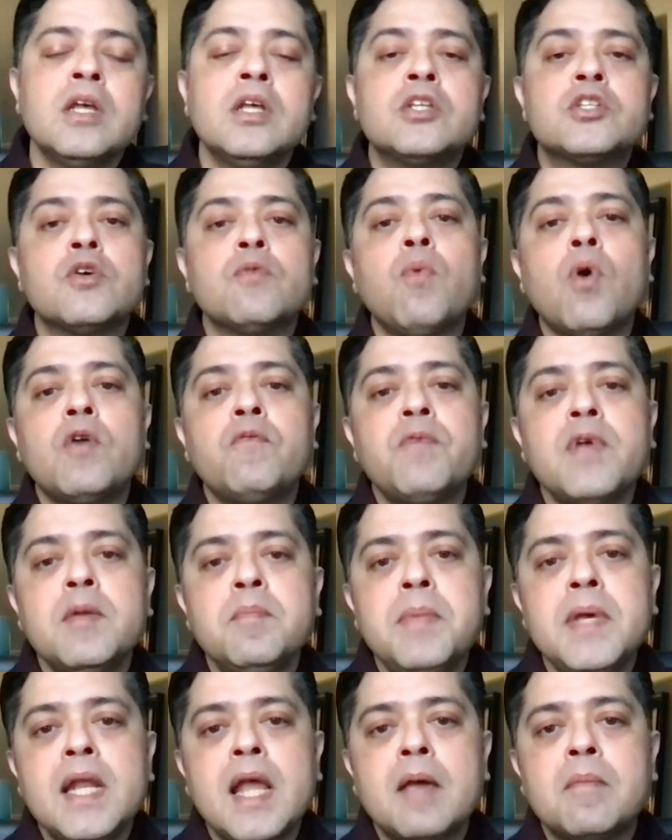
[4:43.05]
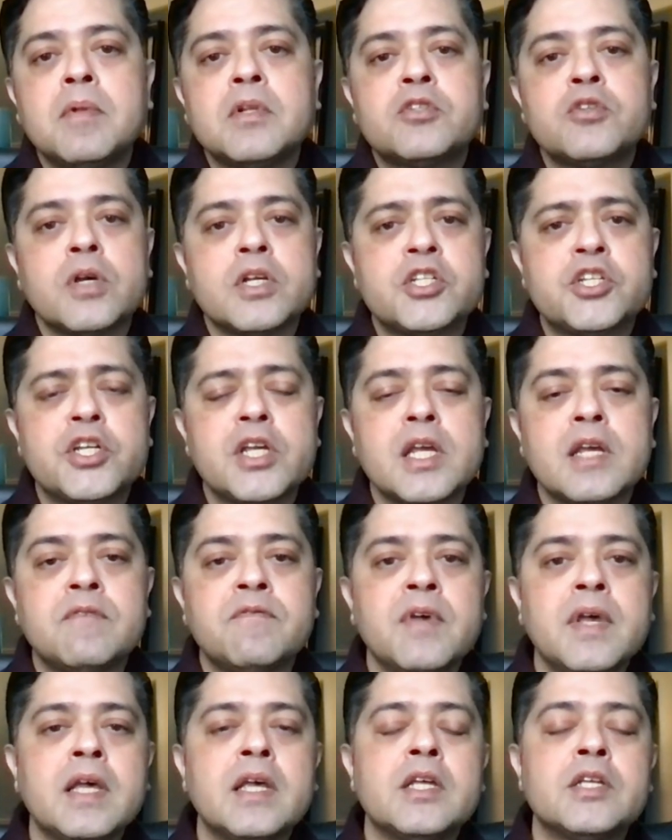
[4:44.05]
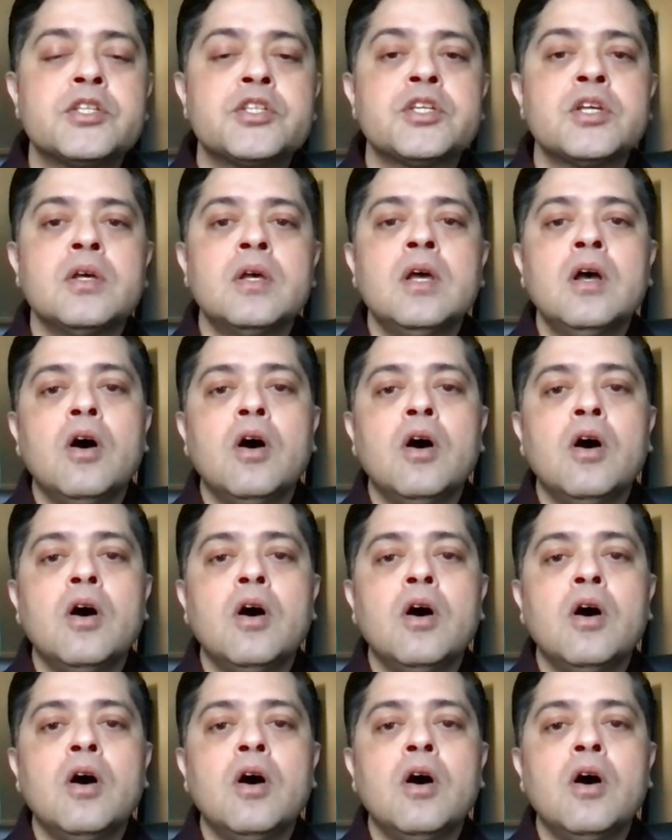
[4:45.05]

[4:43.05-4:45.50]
So what we've been able to achieve is